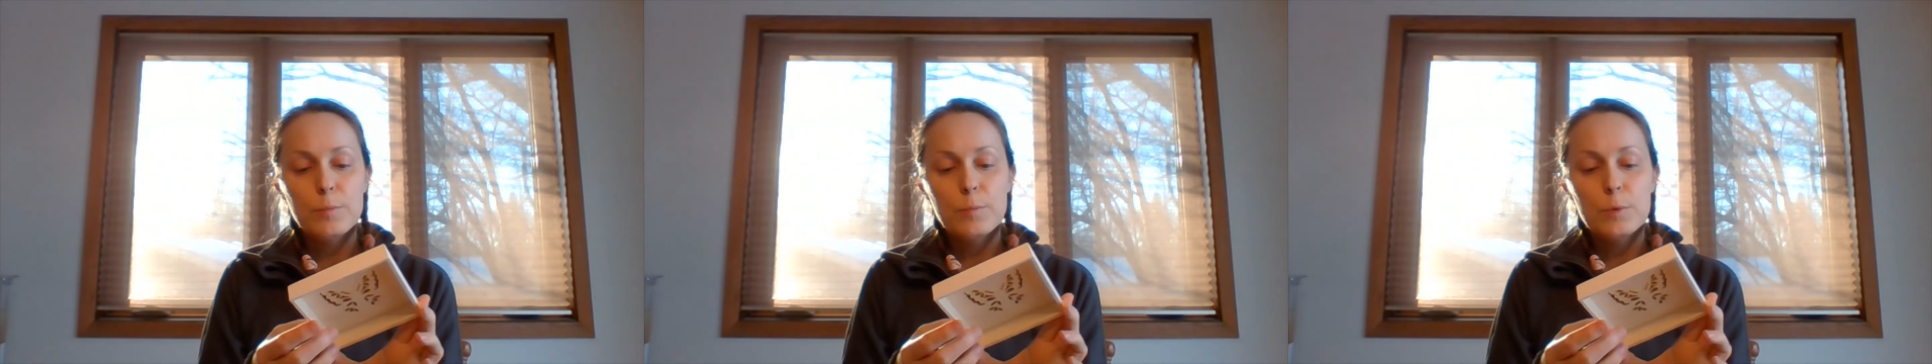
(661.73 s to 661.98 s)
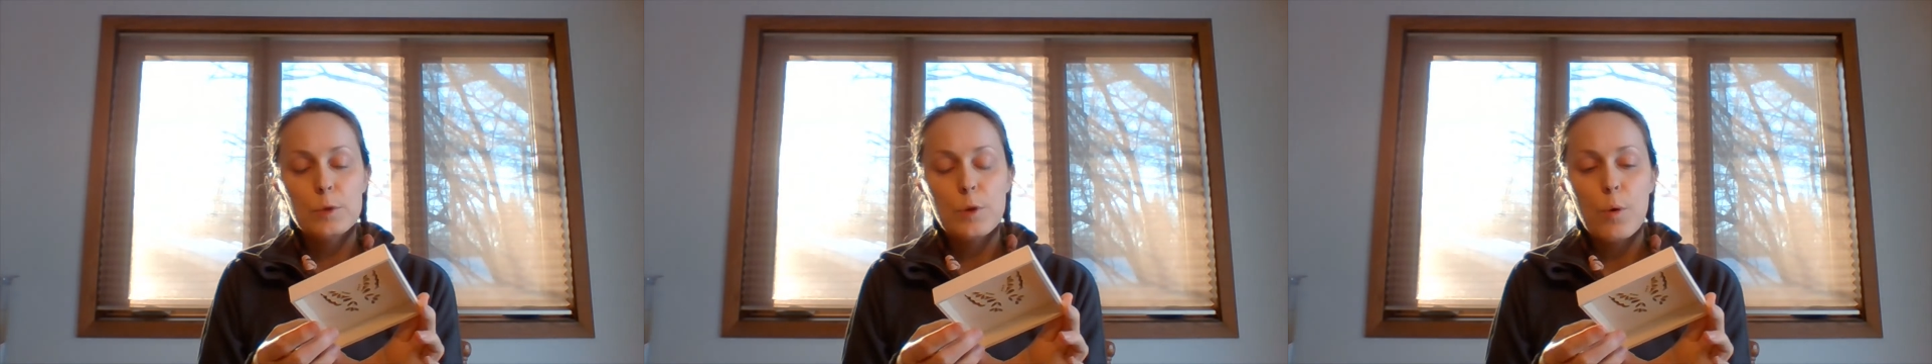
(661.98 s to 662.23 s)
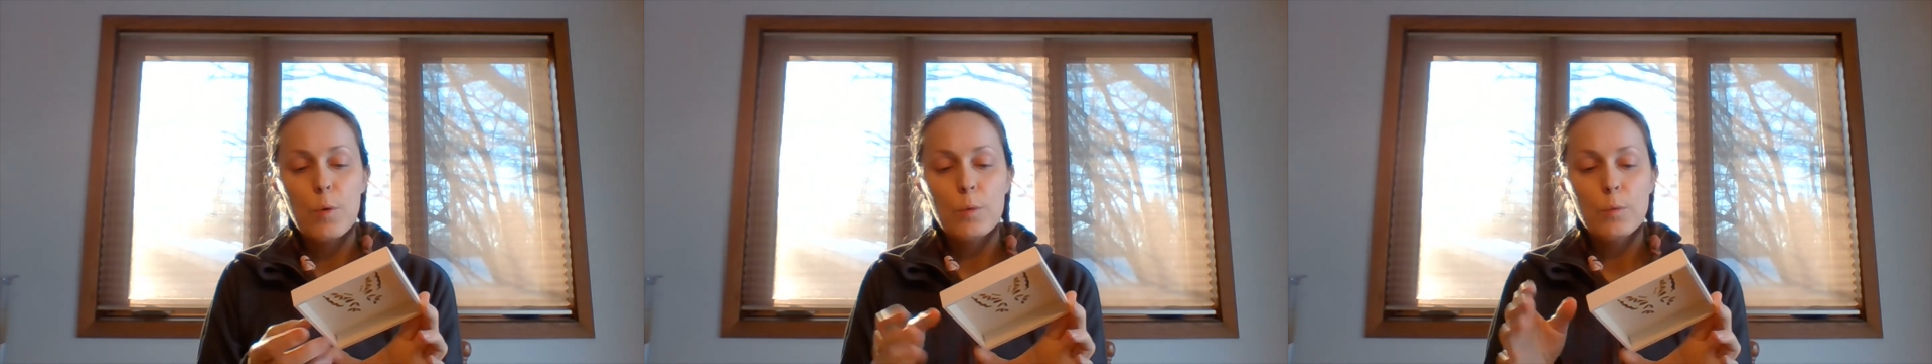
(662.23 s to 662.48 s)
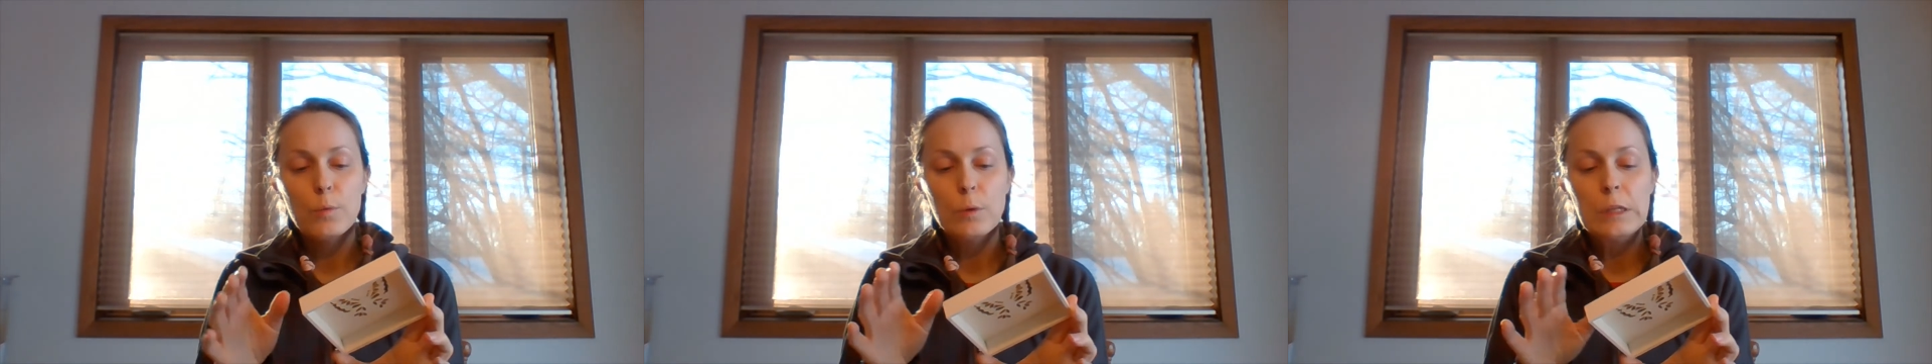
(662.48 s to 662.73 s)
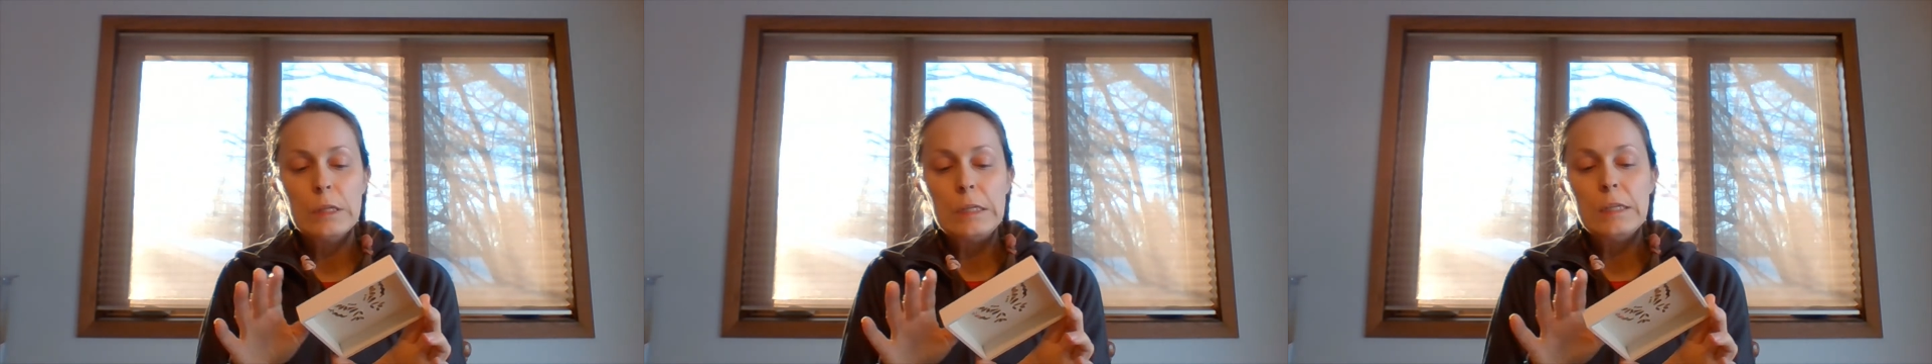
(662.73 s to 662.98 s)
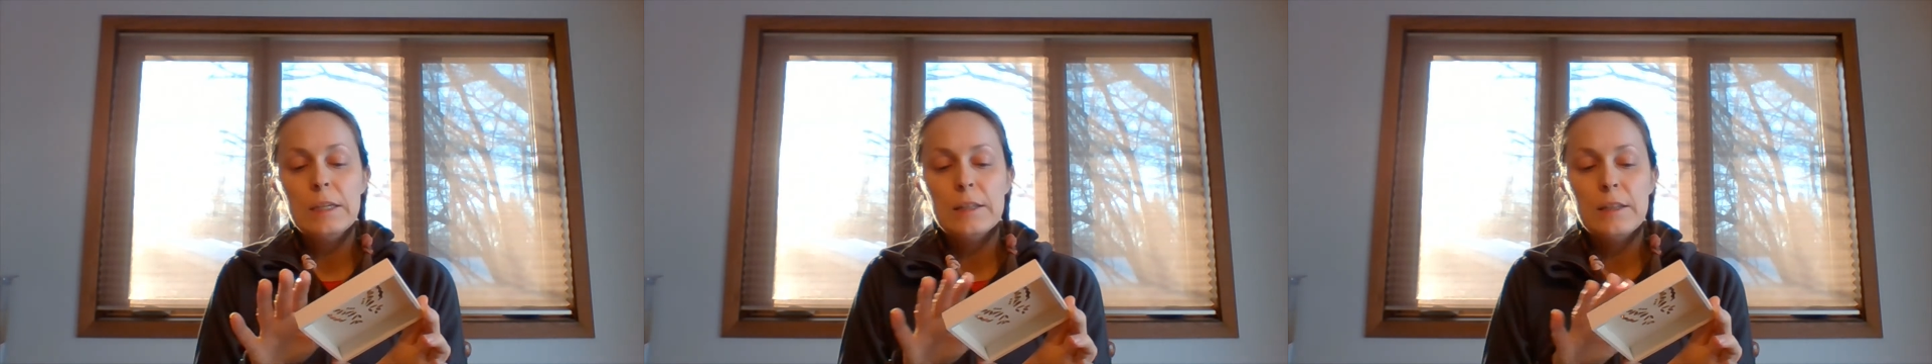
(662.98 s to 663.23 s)
So
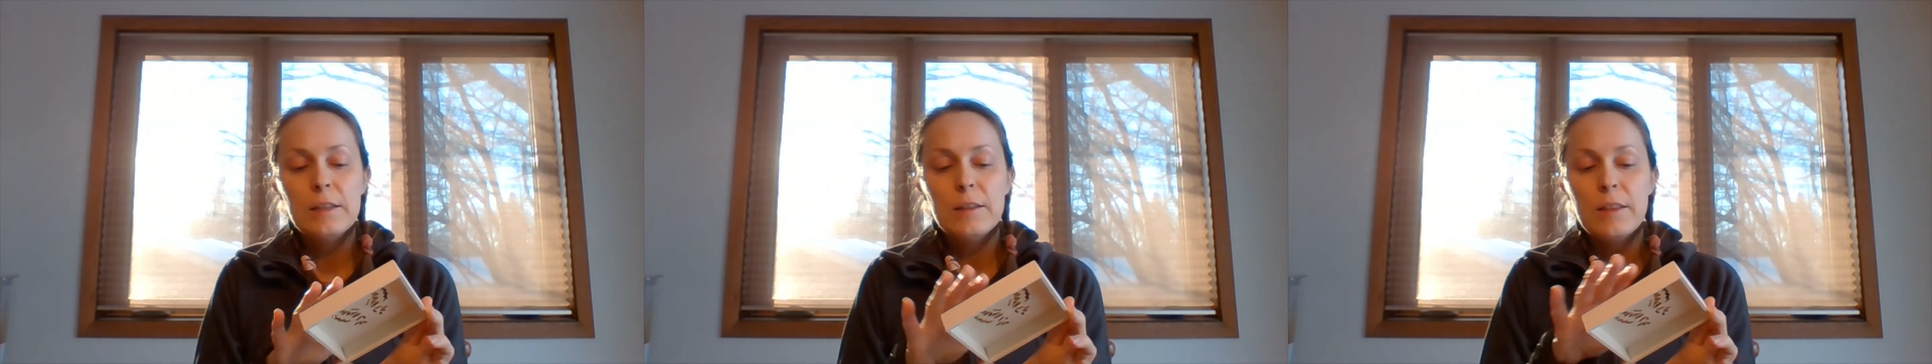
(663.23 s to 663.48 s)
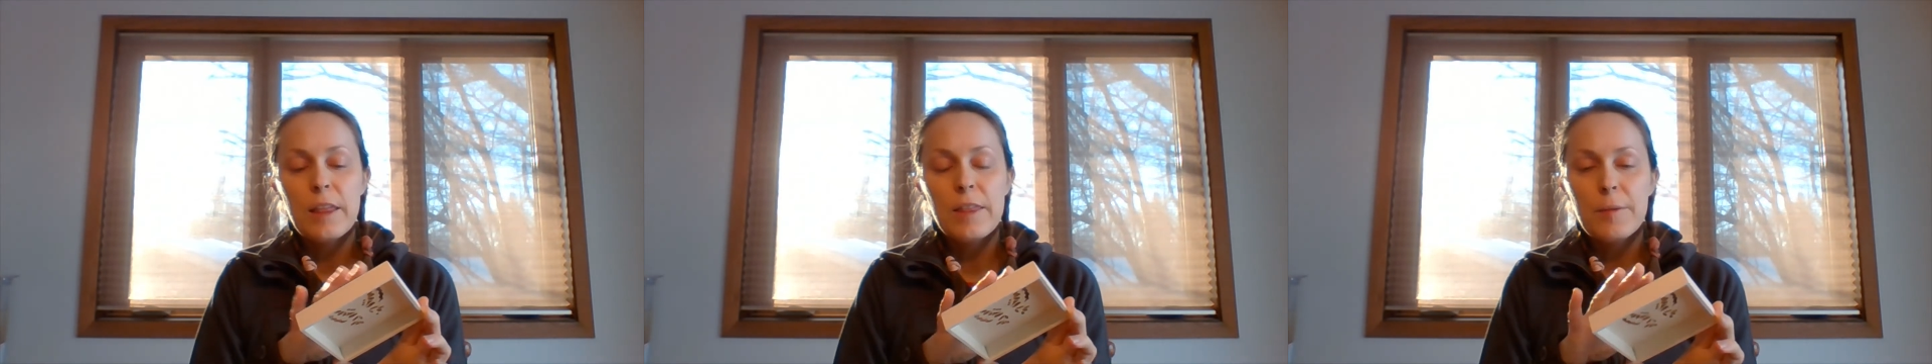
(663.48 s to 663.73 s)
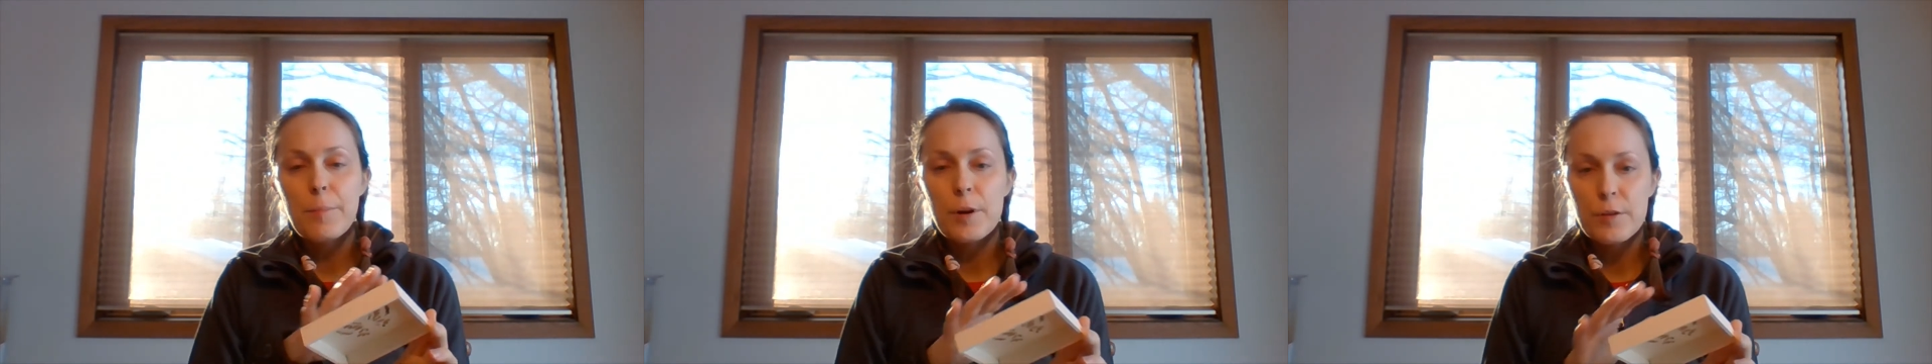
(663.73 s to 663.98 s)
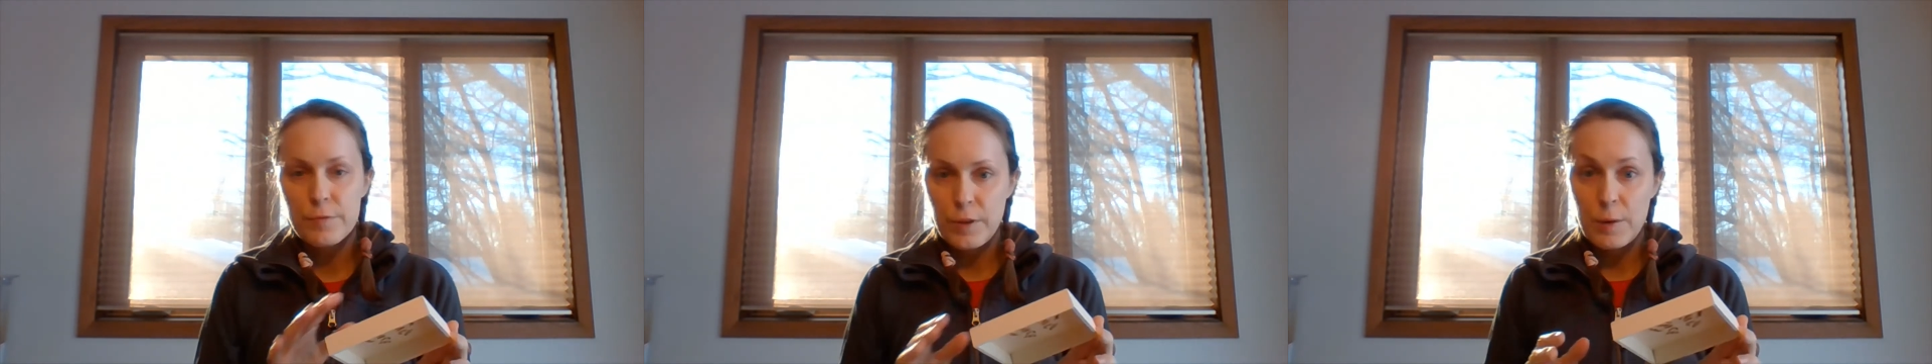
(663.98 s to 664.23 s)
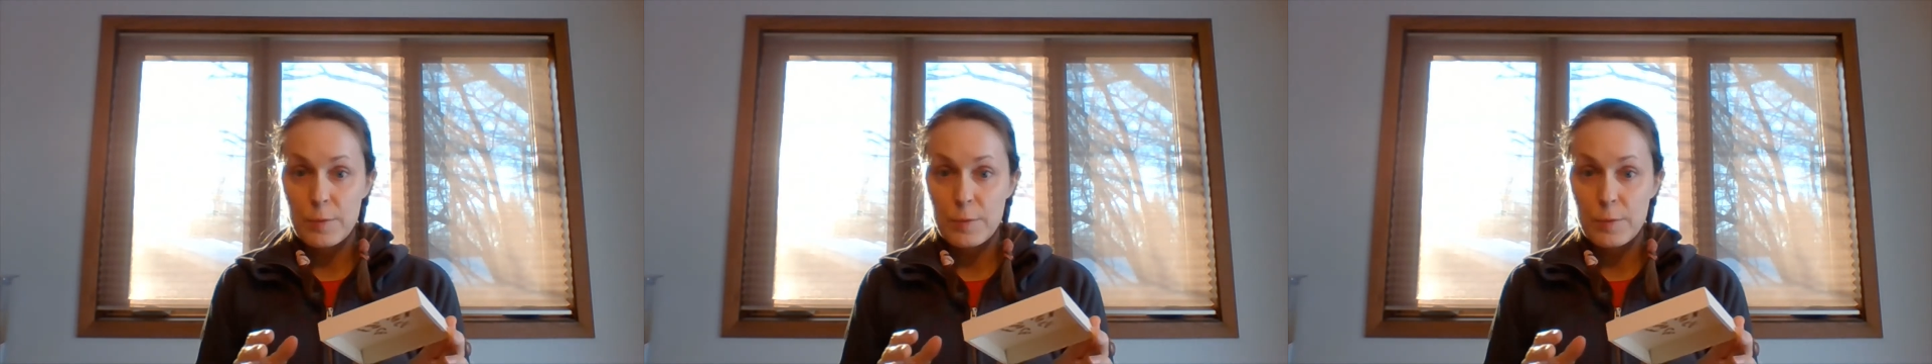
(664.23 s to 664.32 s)
then the butterfly